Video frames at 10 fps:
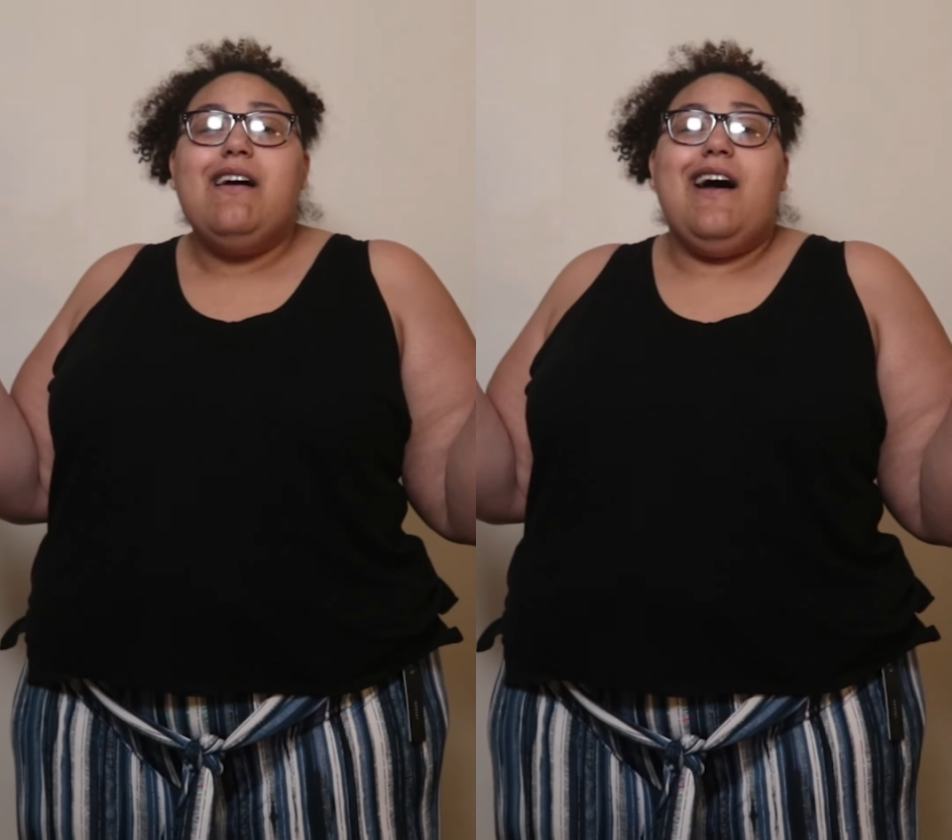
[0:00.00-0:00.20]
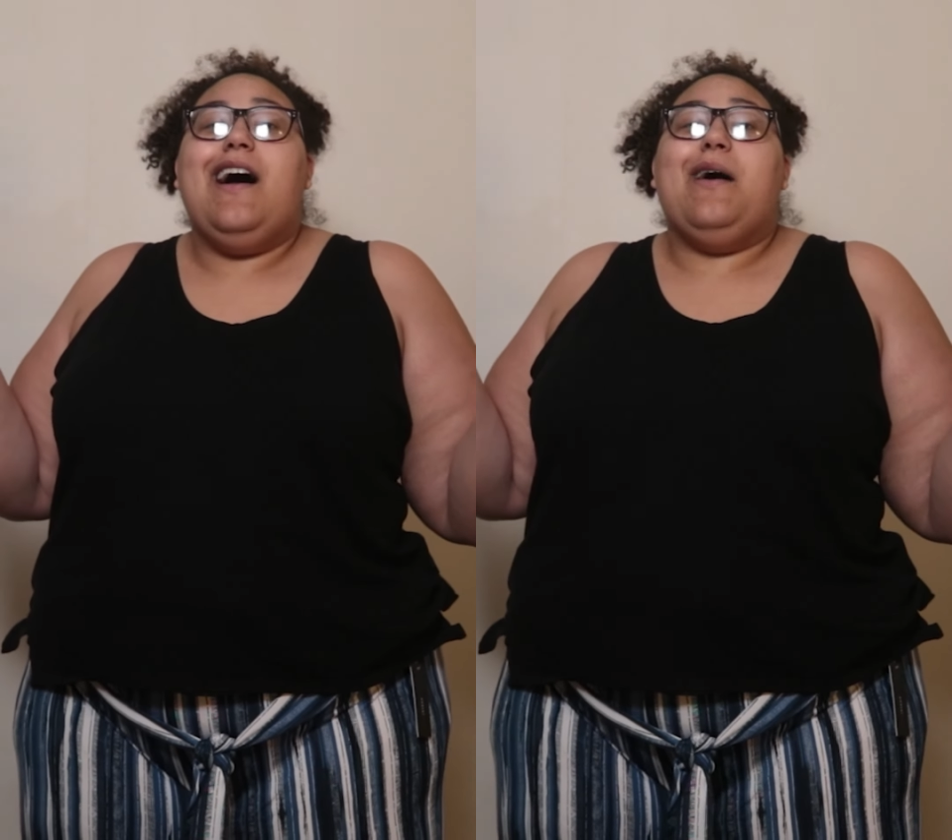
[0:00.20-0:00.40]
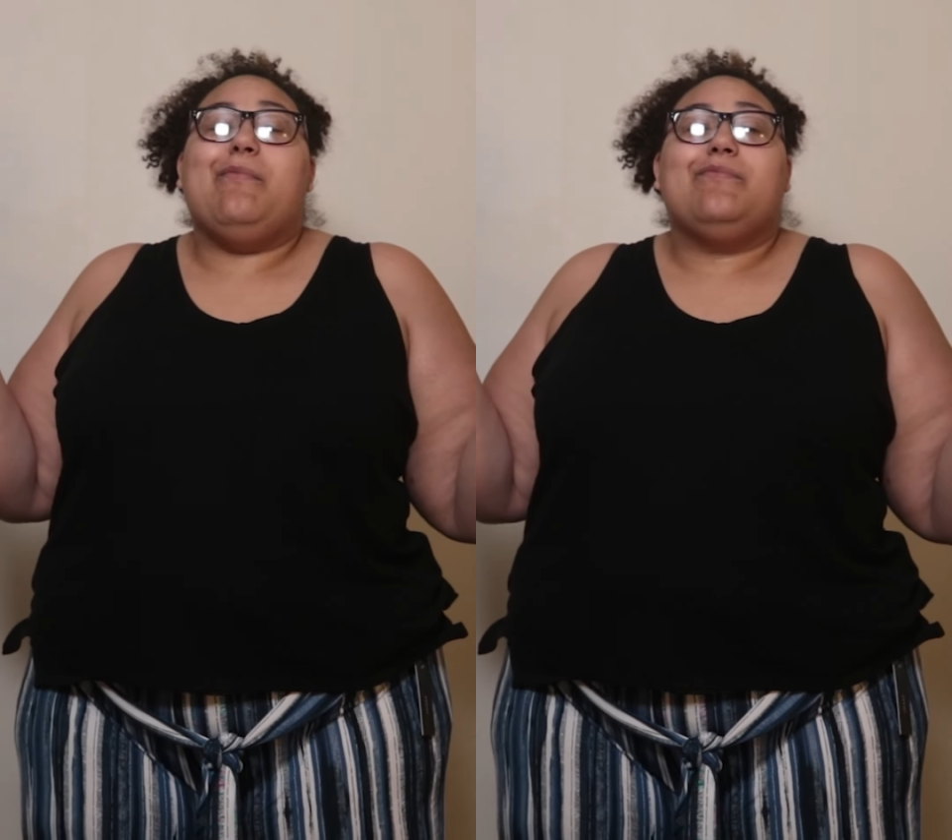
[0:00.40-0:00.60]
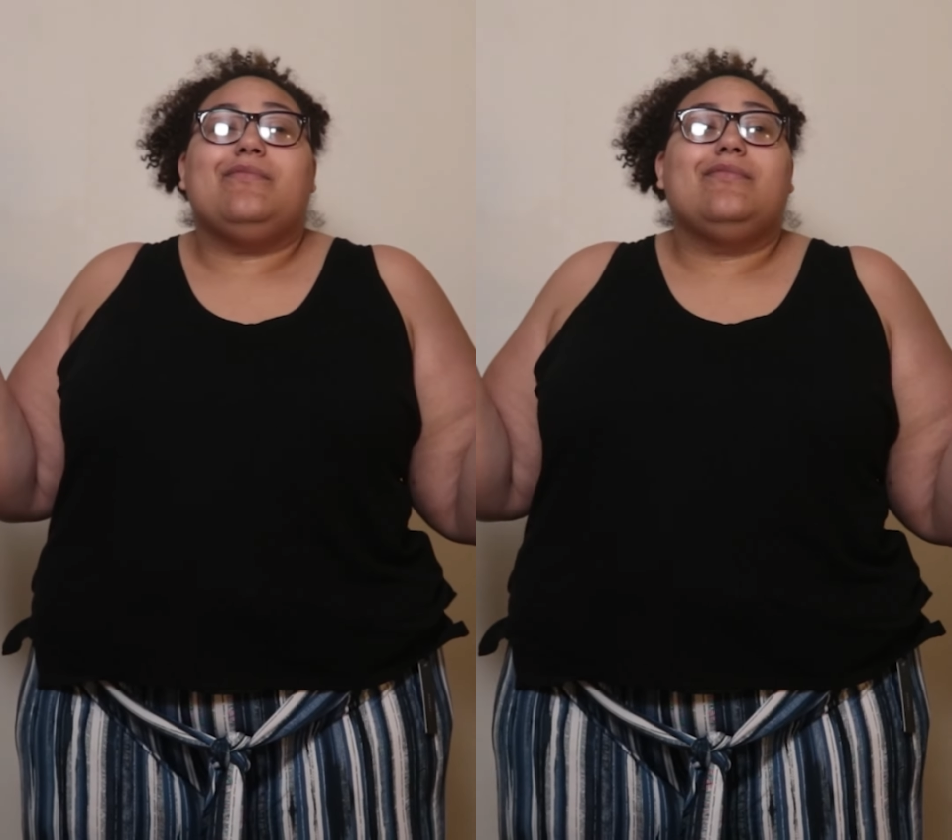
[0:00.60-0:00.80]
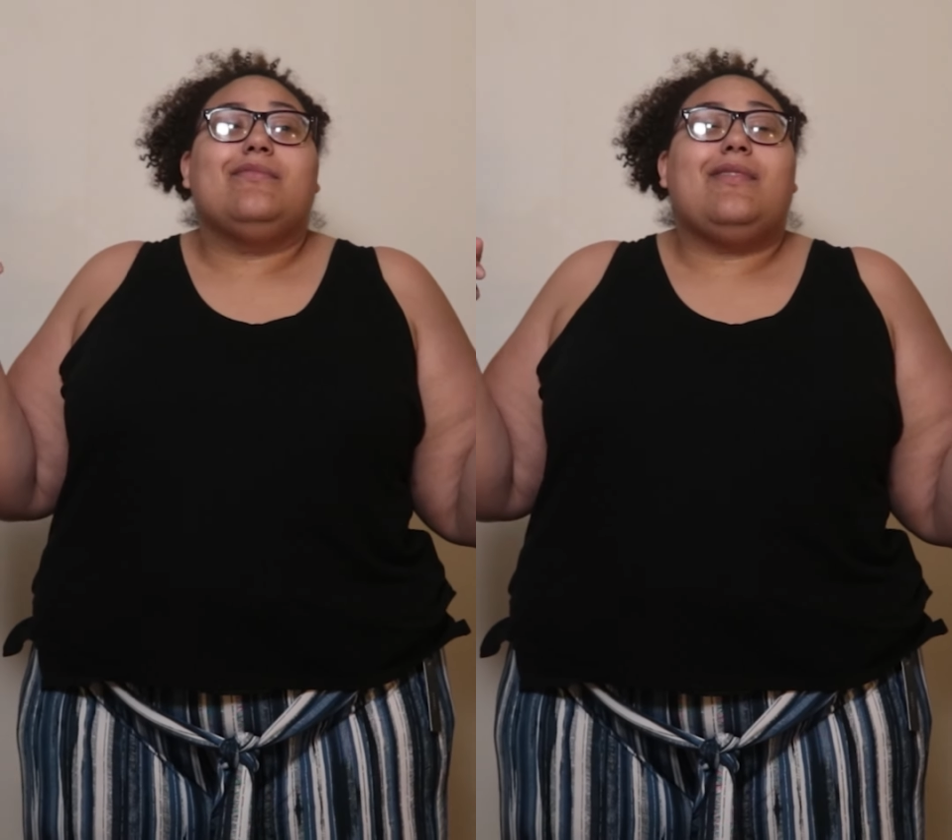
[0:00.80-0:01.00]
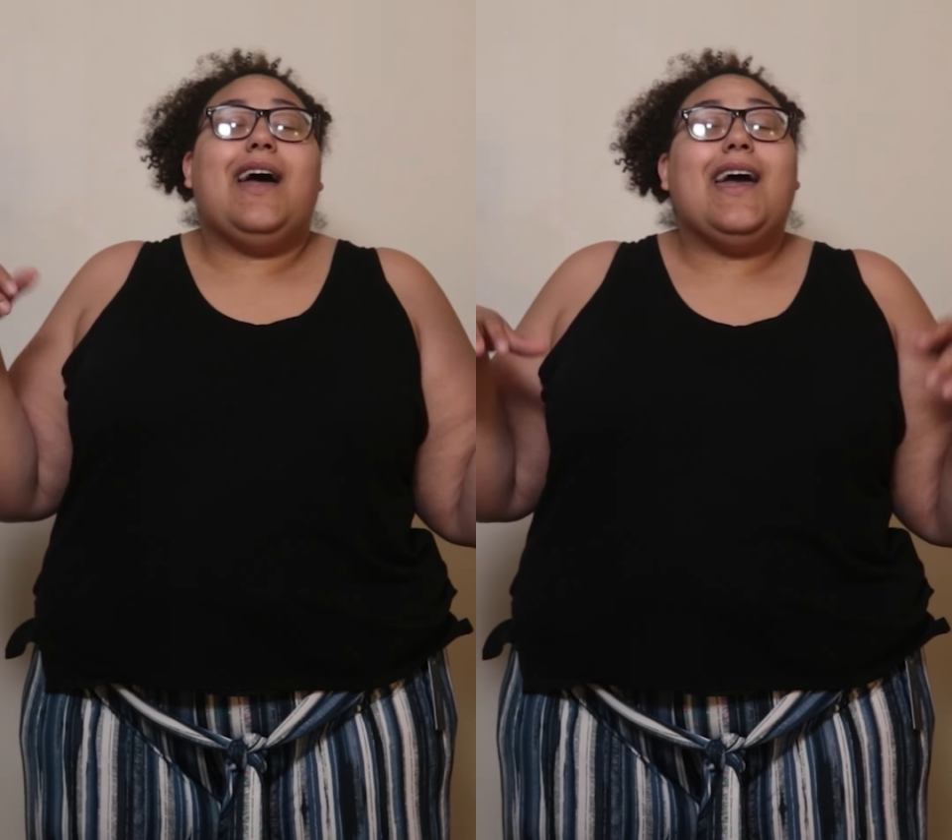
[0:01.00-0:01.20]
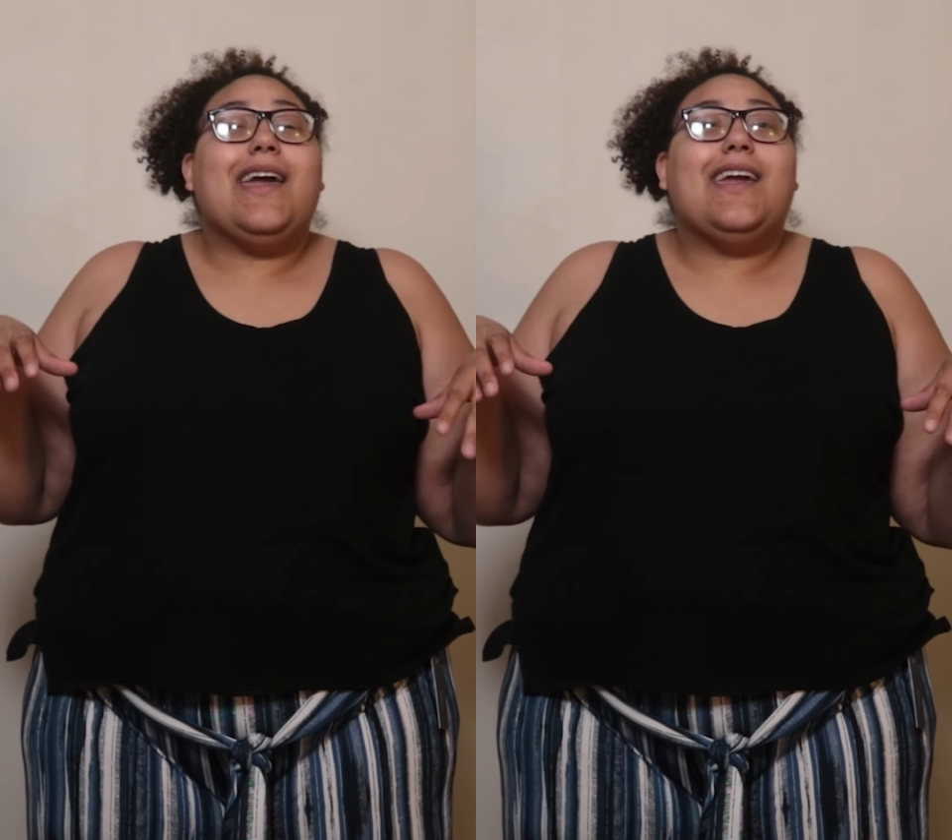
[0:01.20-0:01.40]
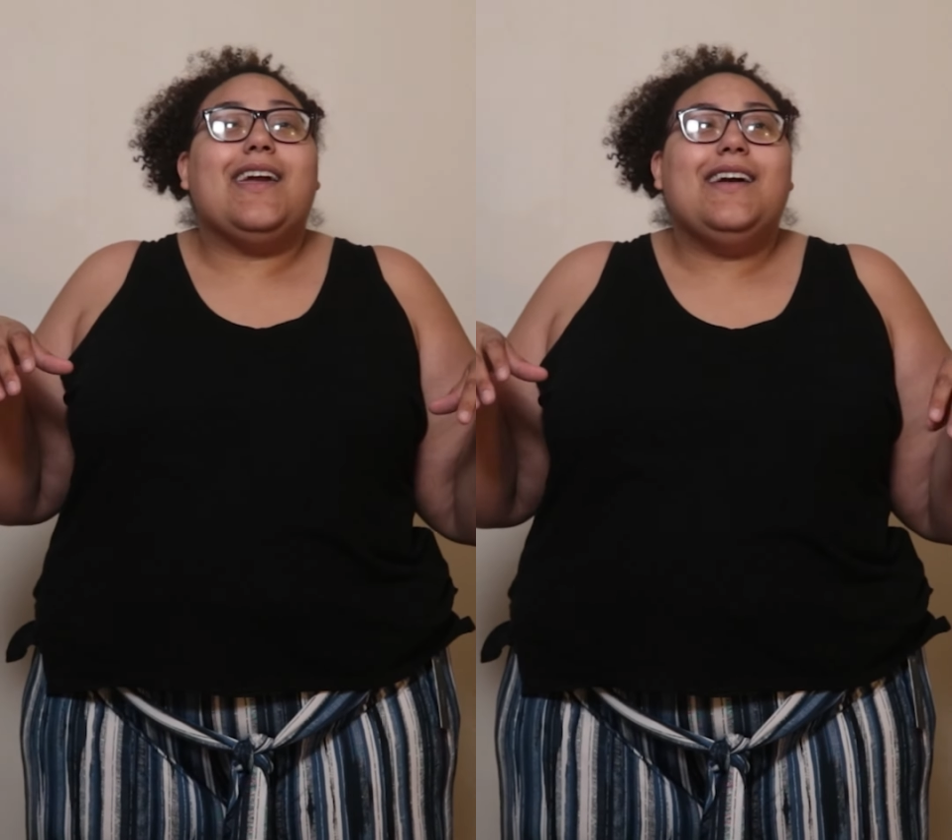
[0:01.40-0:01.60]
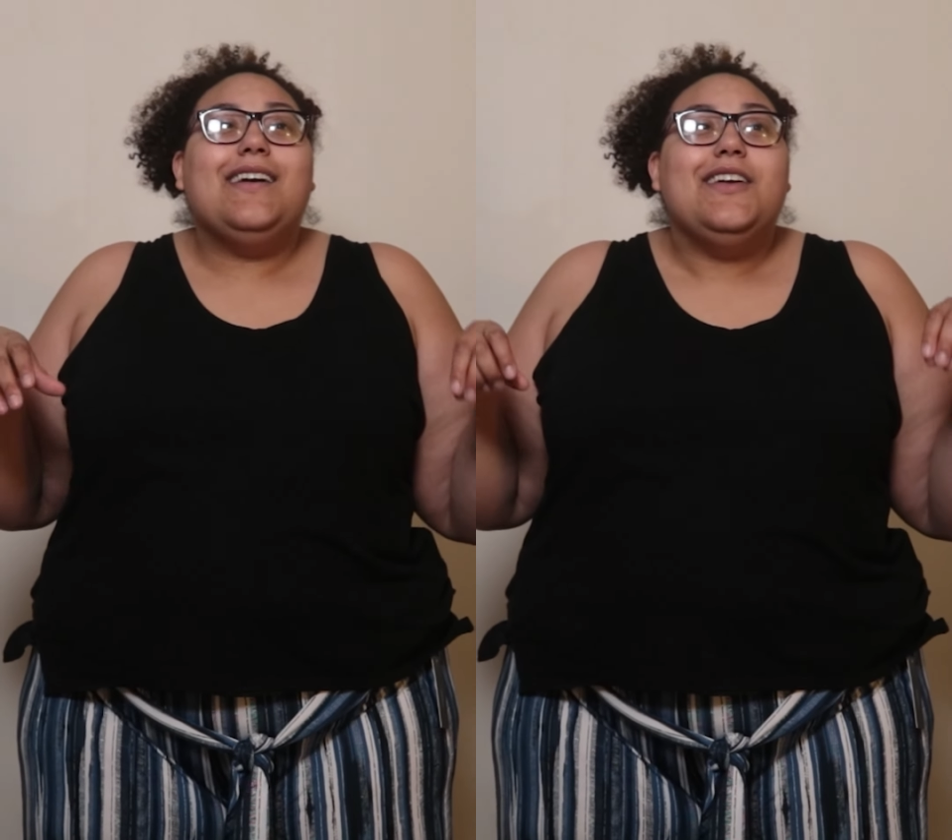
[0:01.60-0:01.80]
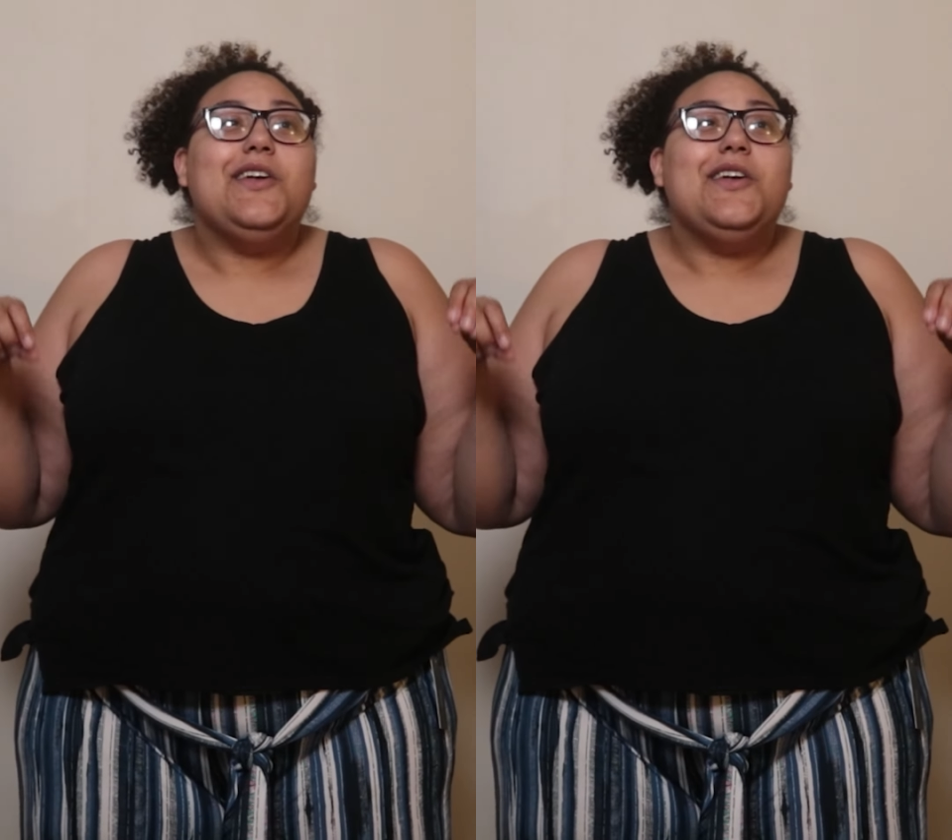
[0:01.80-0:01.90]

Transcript: Um, I